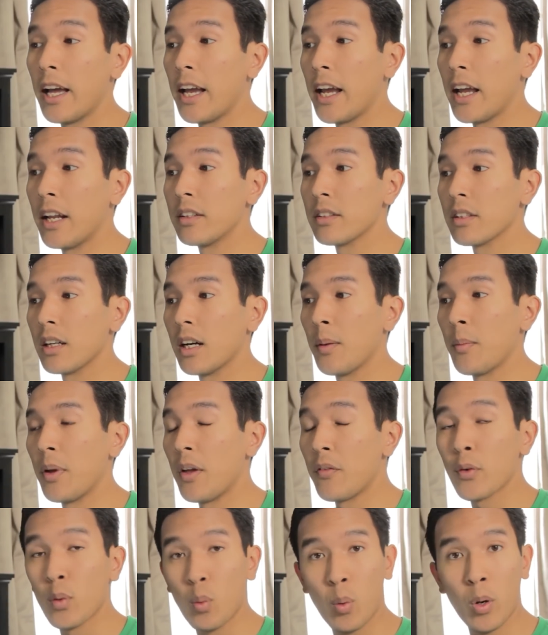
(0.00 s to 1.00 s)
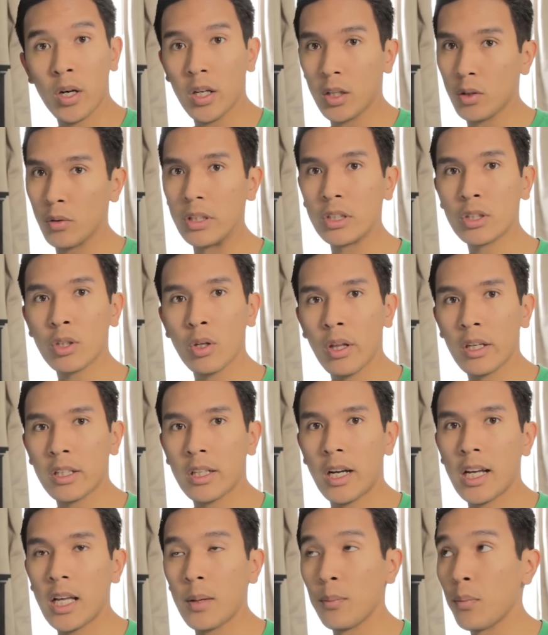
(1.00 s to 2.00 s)
And um, if you're wearing a green shirt
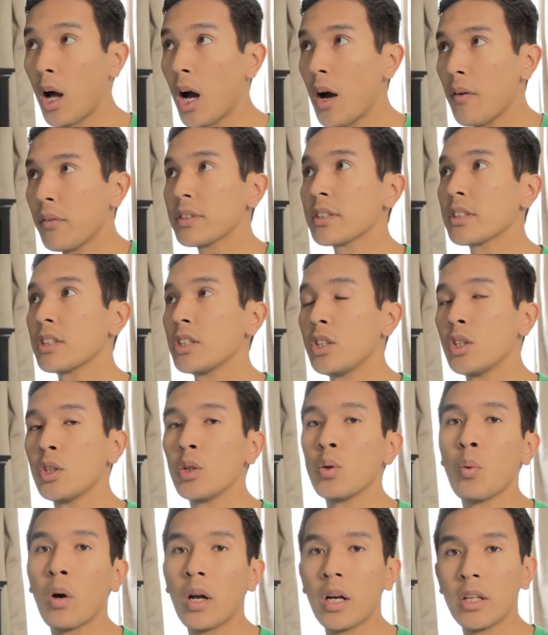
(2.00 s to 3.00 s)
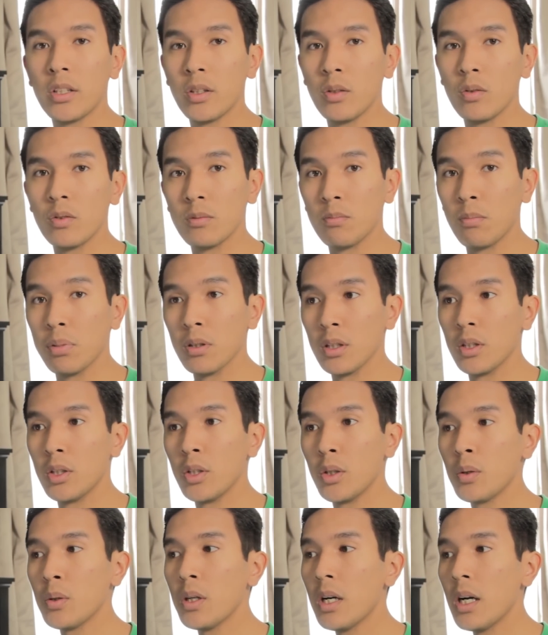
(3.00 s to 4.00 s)
like I am, obviously you want to use
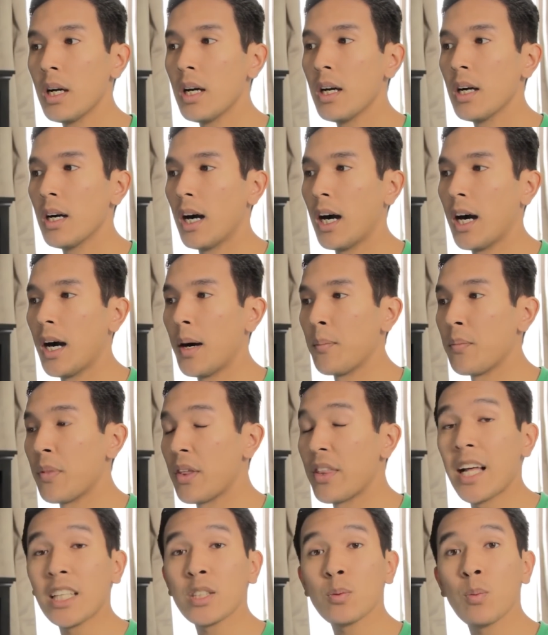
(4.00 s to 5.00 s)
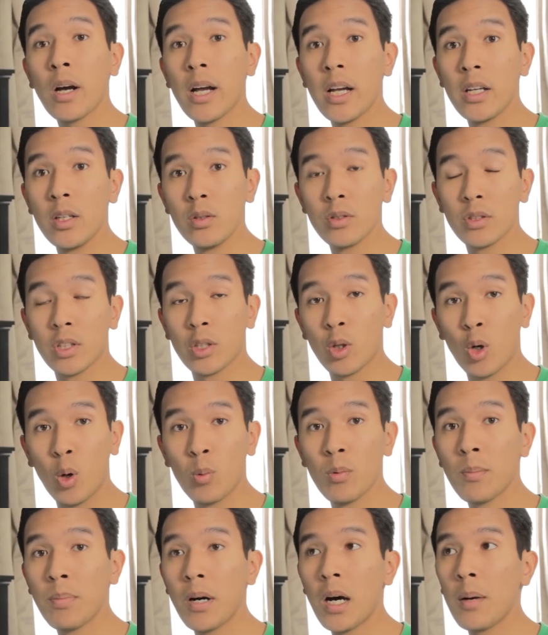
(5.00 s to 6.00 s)
blue. Um, and that's why I use the
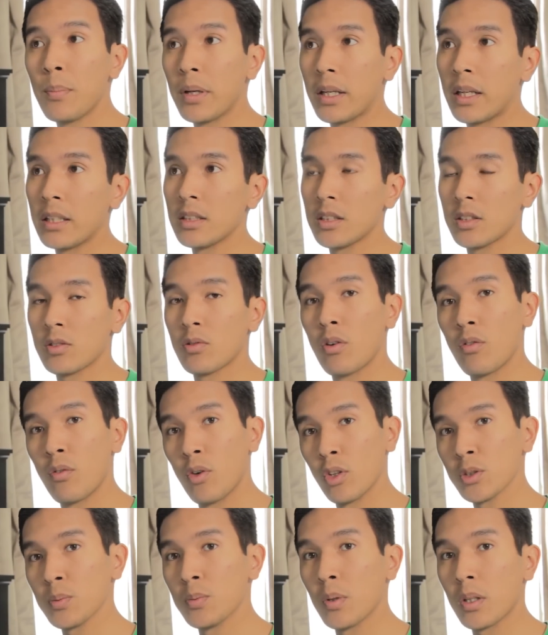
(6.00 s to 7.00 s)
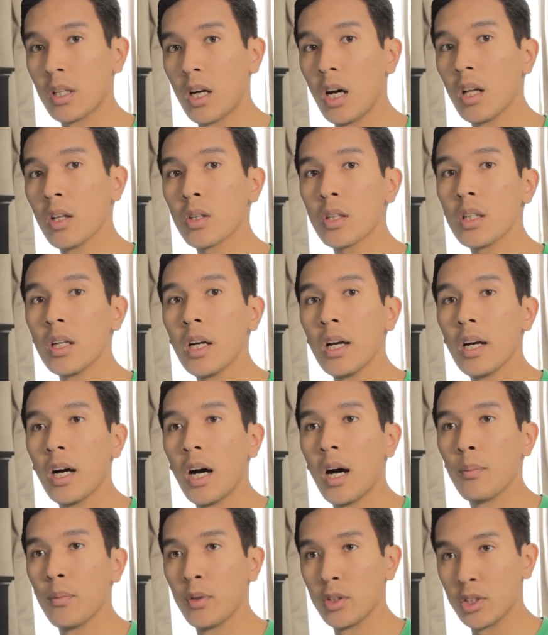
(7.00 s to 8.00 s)
chroma pop because it's a reversible color.
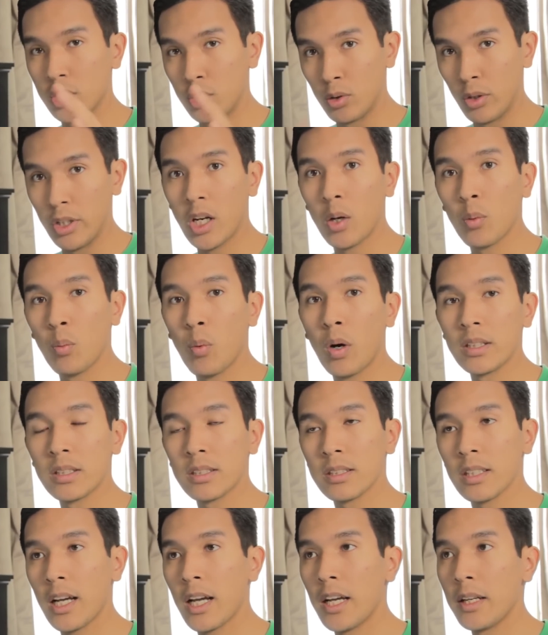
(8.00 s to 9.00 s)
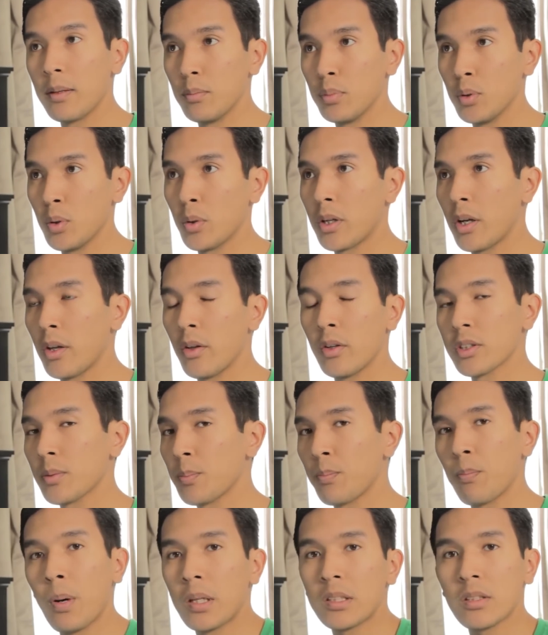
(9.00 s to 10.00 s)
Um, there's green on one side, blue on other.
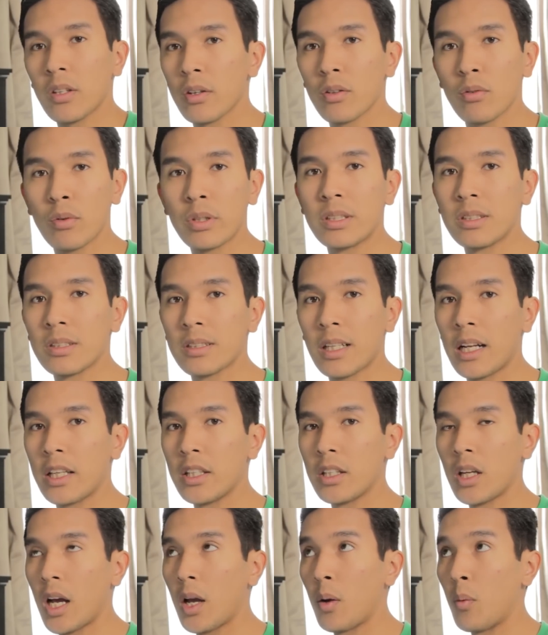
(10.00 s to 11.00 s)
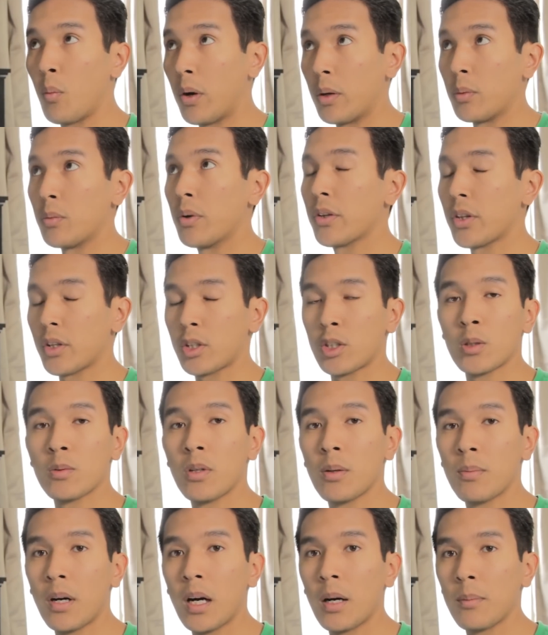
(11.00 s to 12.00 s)
There's a bunch of other reasons that I, I went with a
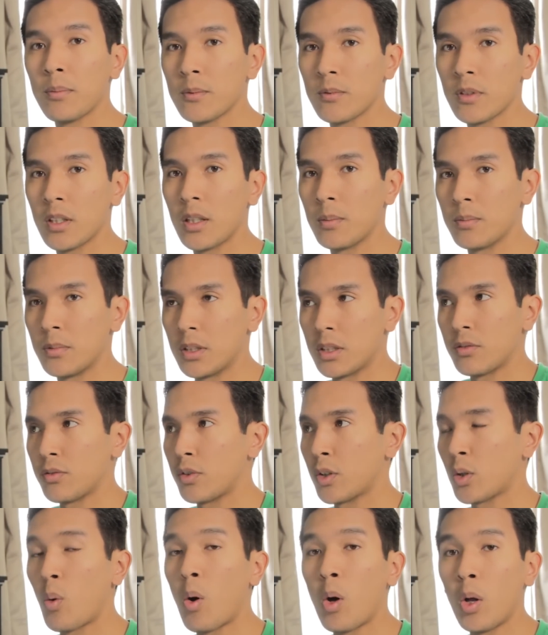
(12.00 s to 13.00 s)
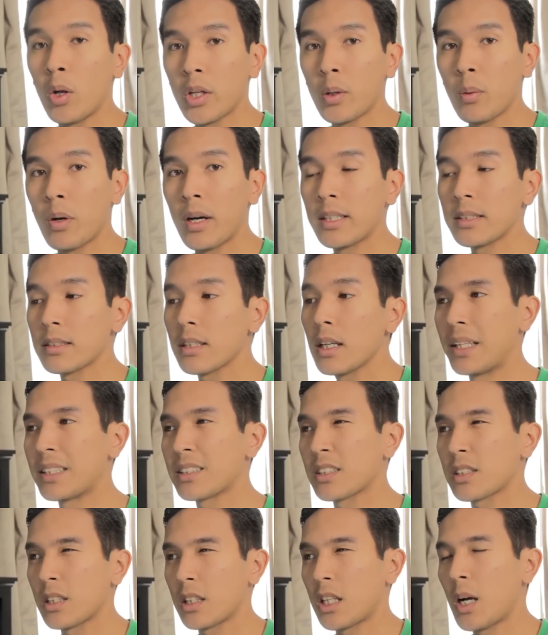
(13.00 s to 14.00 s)
chroma pop um, just for quality wise.
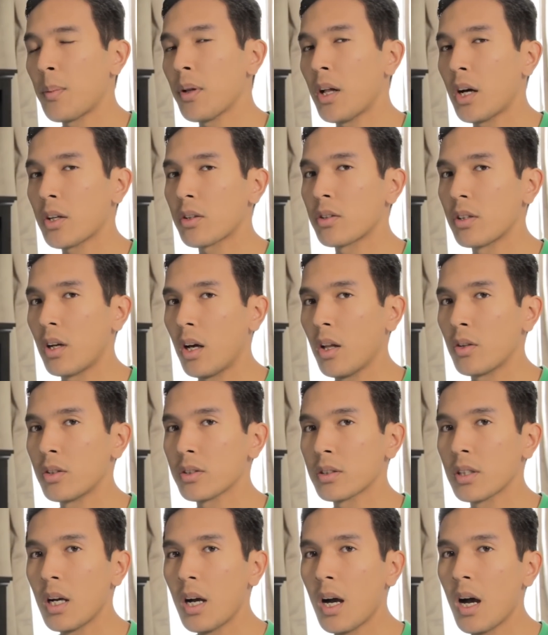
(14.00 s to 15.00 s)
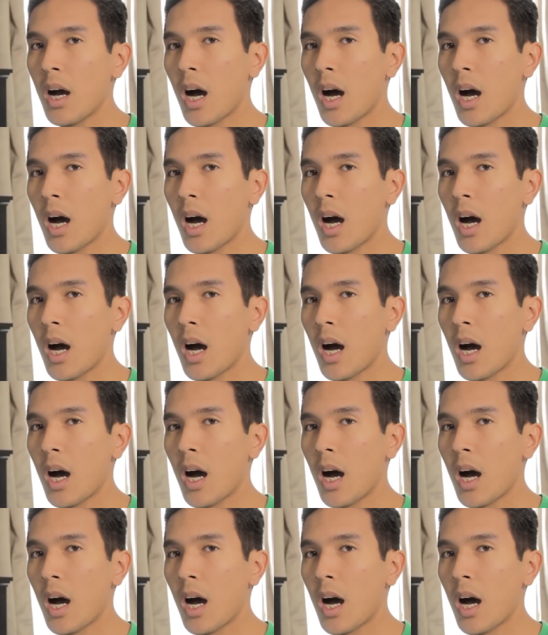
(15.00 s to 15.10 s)
It's a couple hundred dollars